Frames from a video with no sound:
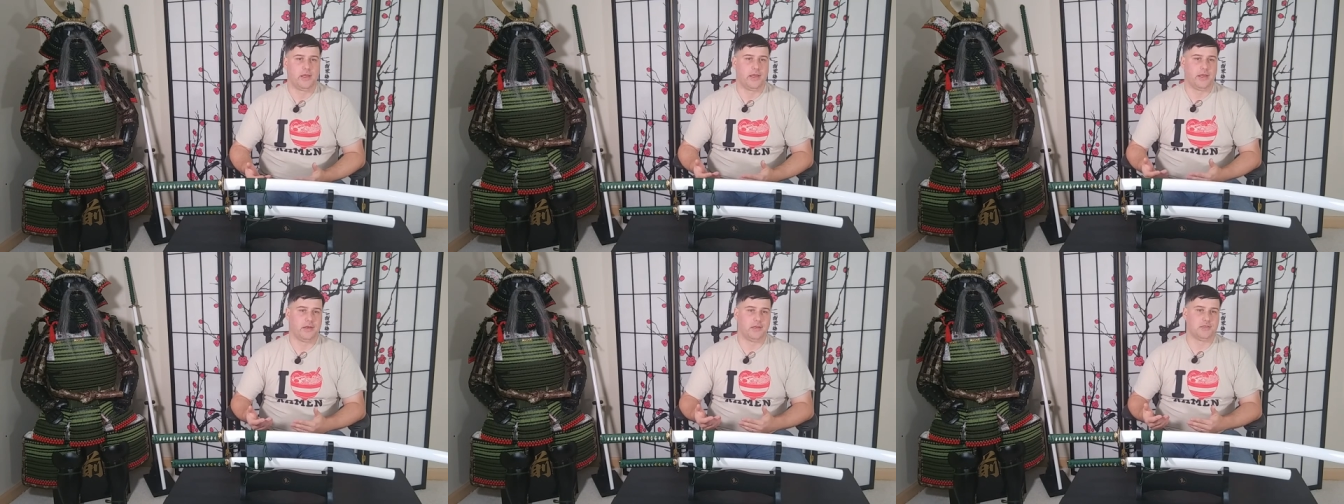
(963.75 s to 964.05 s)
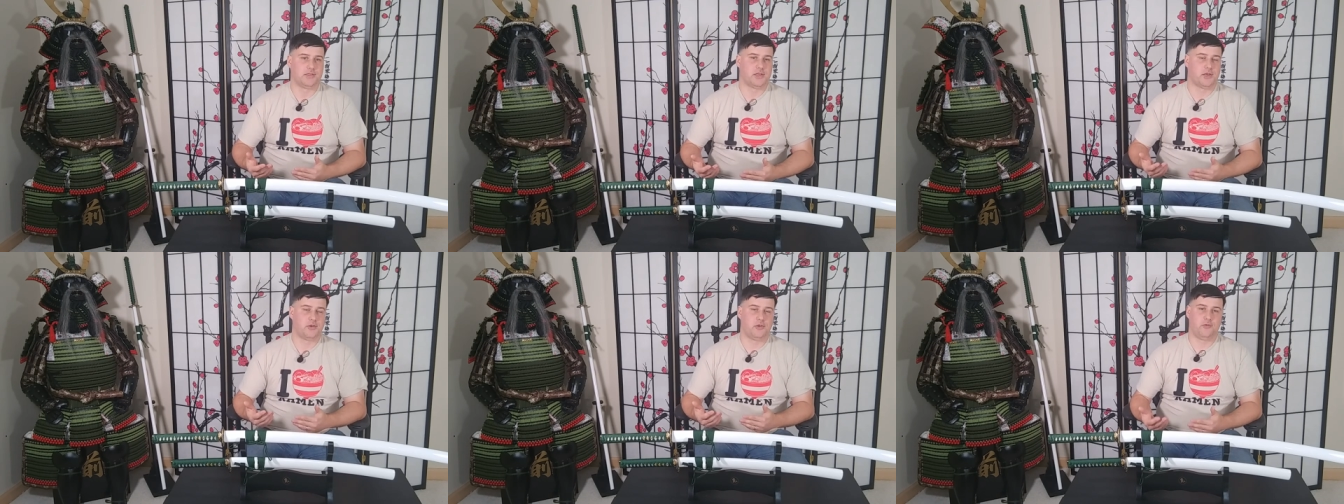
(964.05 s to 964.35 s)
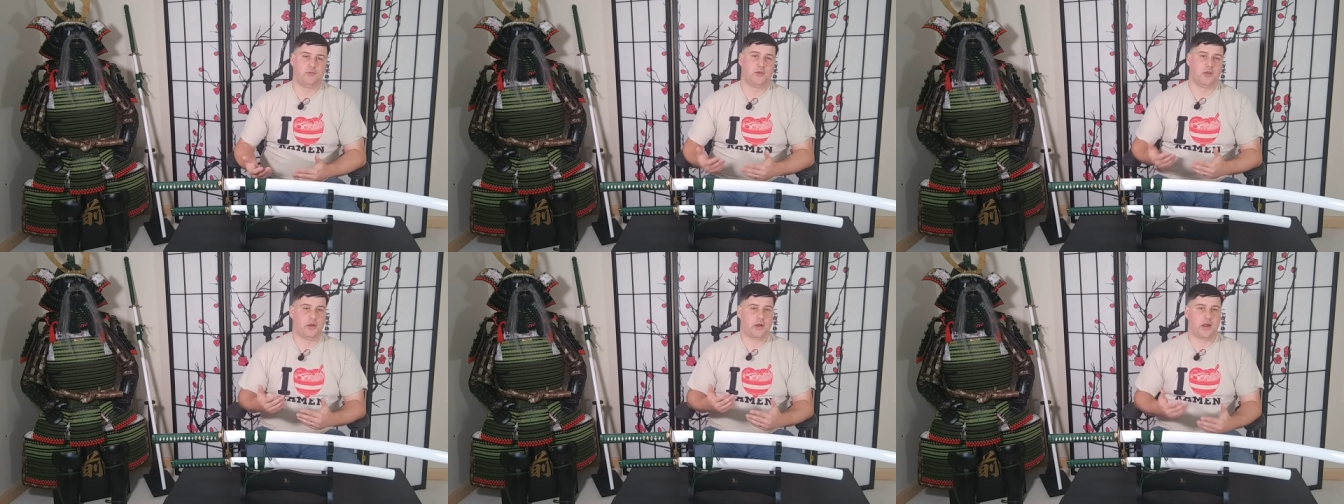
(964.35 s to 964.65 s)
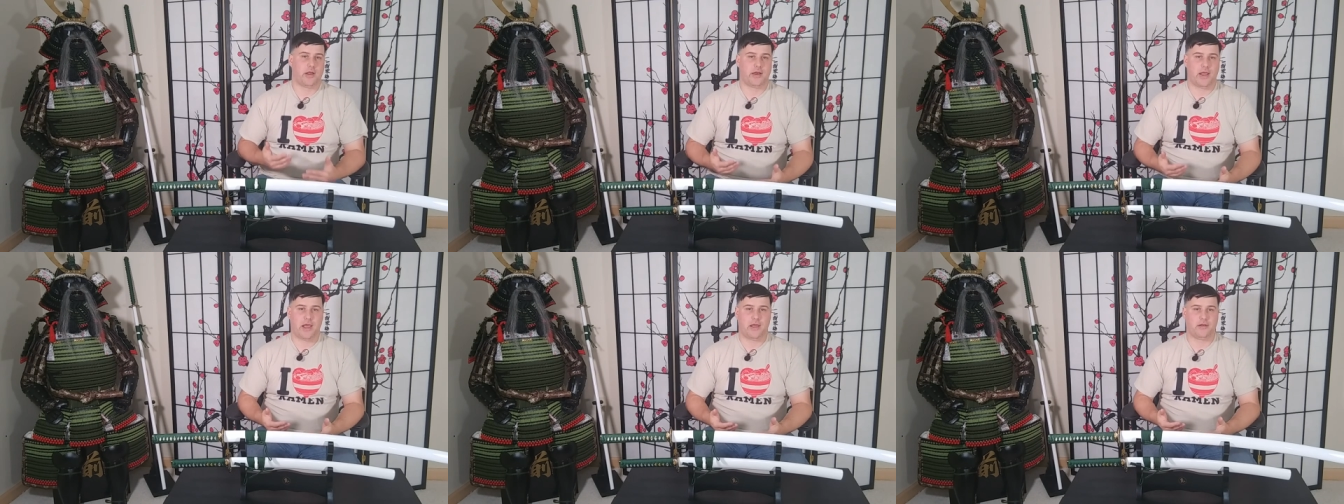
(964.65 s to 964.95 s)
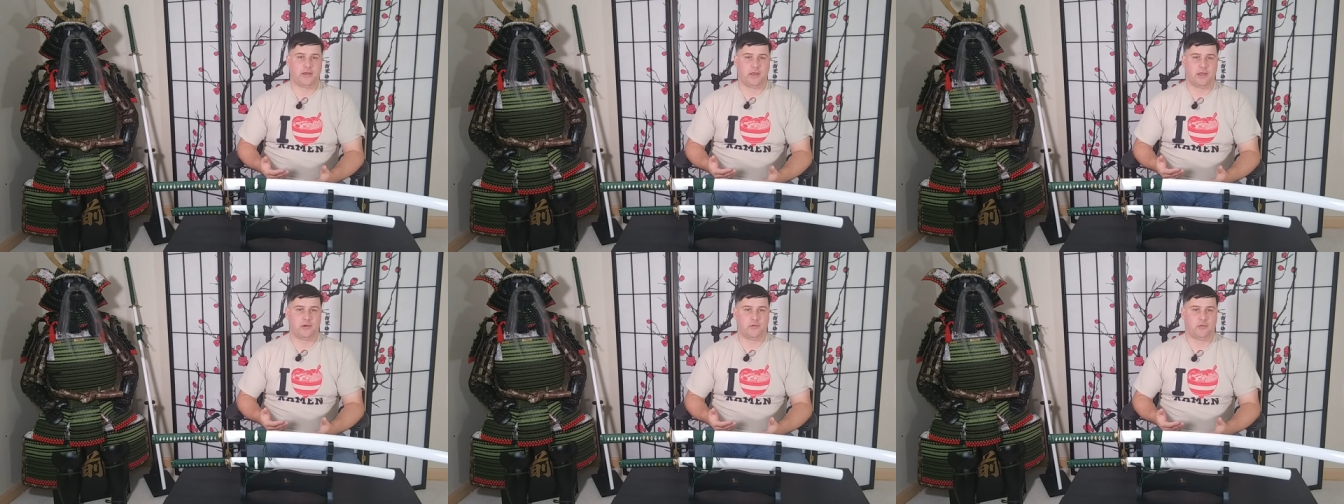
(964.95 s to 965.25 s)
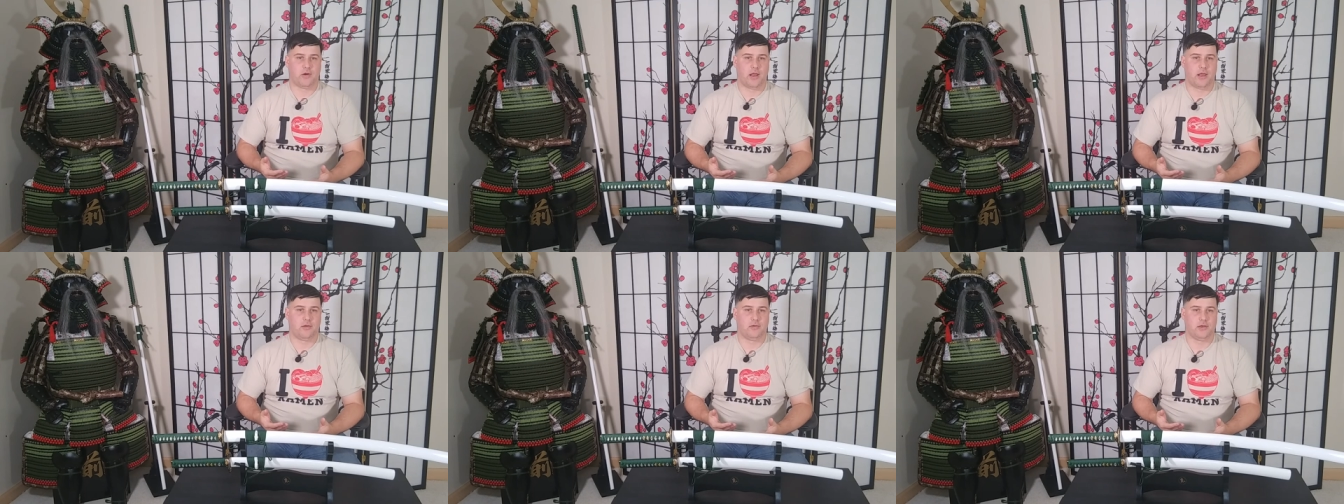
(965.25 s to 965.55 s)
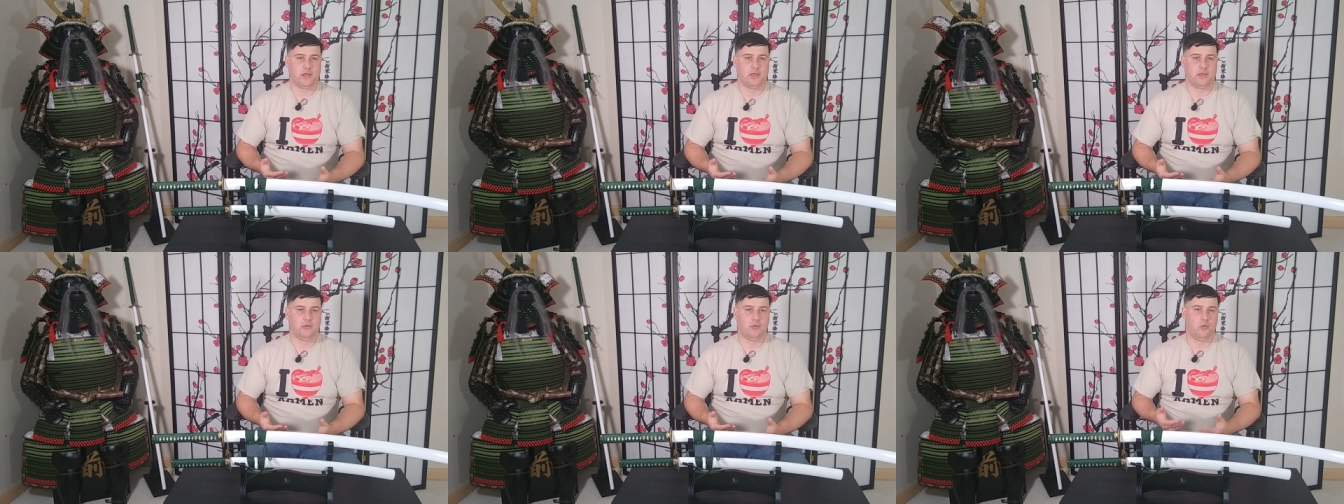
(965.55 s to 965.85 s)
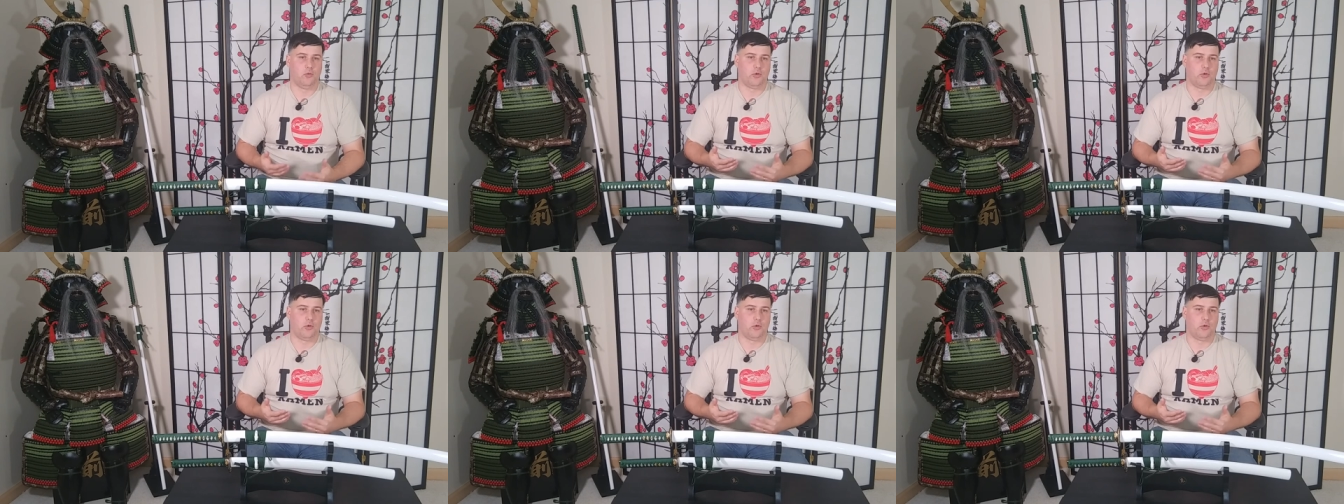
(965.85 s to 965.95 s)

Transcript: and until you figure out how to get around it,